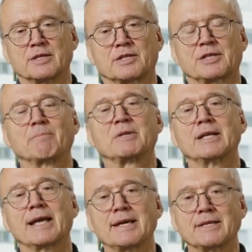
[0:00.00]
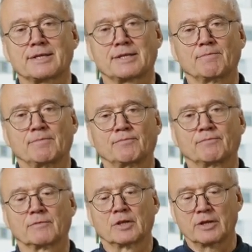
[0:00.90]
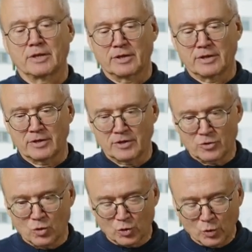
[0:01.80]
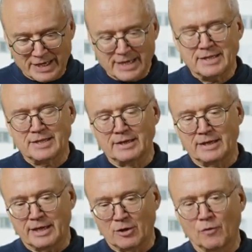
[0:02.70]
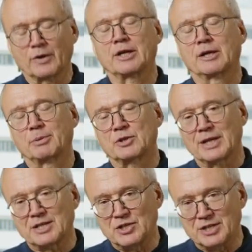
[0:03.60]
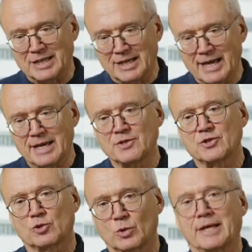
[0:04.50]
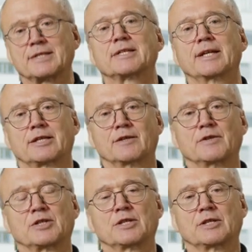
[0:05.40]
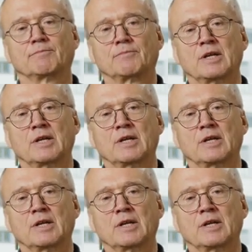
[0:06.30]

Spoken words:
some delays. You need in overcurrent protection delays to get selectivity.